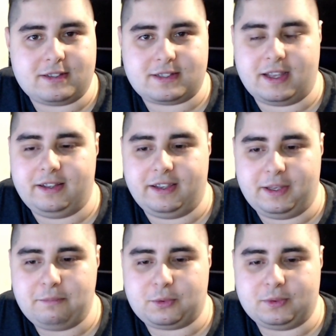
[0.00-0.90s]
sending
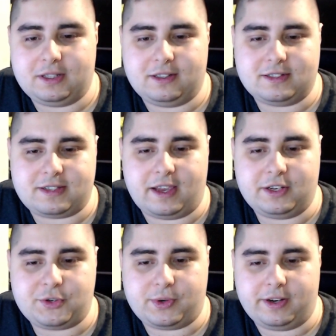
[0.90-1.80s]
him to the
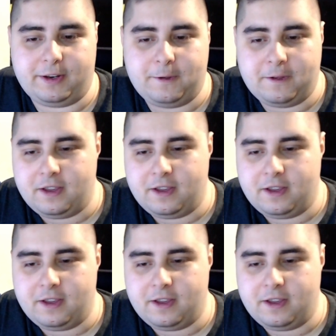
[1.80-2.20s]
sanctuary,